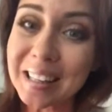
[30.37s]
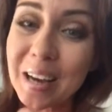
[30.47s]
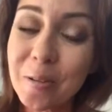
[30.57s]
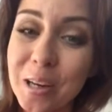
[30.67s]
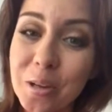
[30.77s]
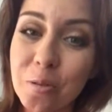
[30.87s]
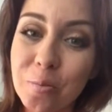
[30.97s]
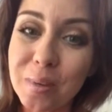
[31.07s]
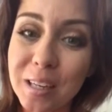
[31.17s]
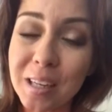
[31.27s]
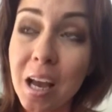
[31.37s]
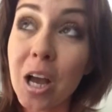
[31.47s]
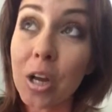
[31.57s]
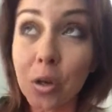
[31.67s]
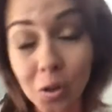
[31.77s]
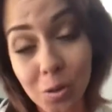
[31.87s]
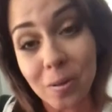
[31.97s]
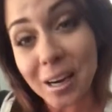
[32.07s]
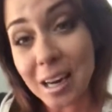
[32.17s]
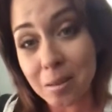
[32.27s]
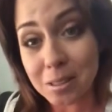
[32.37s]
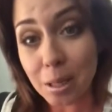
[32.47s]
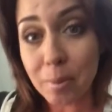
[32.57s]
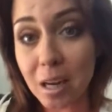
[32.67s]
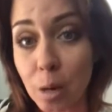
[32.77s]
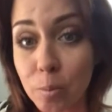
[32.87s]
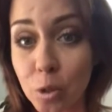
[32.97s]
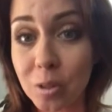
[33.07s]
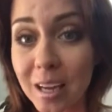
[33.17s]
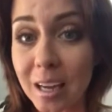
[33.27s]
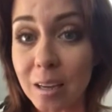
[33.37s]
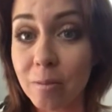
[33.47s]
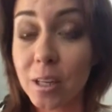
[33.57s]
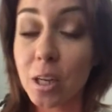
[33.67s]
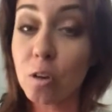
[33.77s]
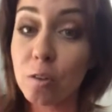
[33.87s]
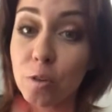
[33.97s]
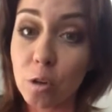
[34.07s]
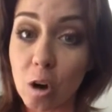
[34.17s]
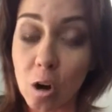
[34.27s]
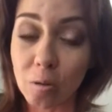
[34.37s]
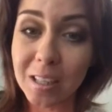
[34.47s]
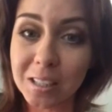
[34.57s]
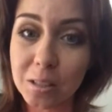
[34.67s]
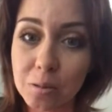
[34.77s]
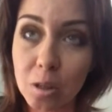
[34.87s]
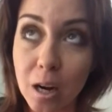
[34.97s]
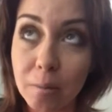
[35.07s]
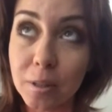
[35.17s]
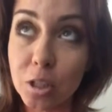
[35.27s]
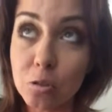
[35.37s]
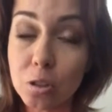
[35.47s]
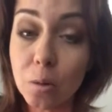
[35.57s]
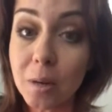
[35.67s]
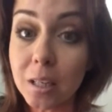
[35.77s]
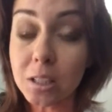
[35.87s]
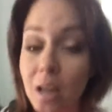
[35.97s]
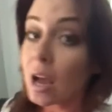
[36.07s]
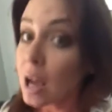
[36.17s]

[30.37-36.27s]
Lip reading: That way you will be notified every time I upload a video. If you are already subscribed, thank you so much.